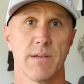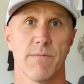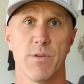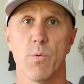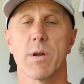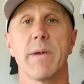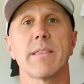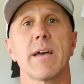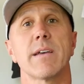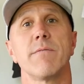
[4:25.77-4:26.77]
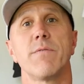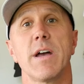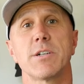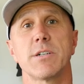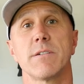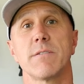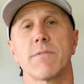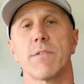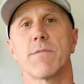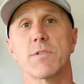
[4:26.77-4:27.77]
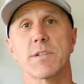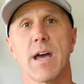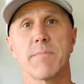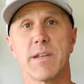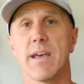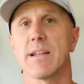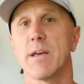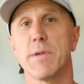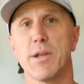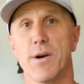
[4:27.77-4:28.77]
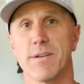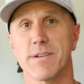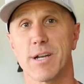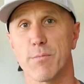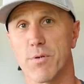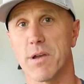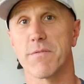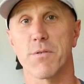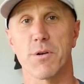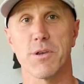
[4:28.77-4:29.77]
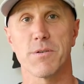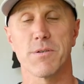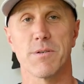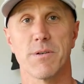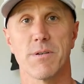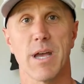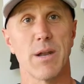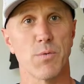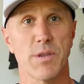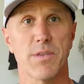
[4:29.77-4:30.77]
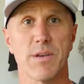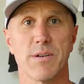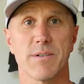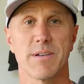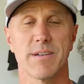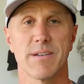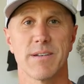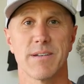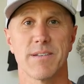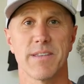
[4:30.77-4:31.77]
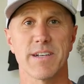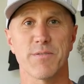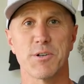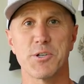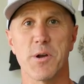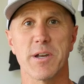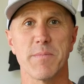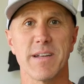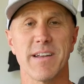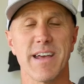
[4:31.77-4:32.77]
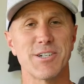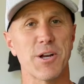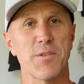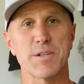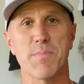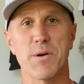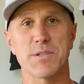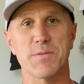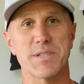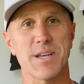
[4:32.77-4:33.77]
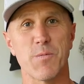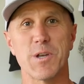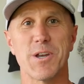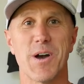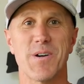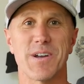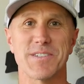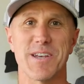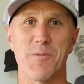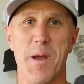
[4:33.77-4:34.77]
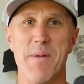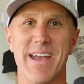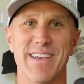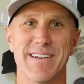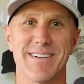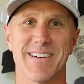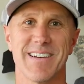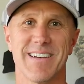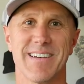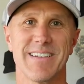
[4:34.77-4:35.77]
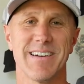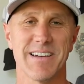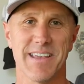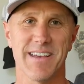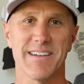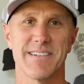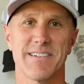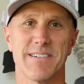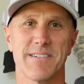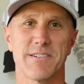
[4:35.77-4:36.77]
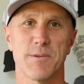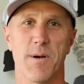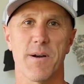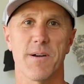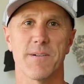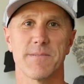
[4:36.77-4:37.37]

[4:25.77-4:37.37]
If you want to make that confession for the first time today, let me know and I'll pray for you and with you. Thanks for joining me today. Share this post with someone you know, and I'll see you right back here again tomorrow.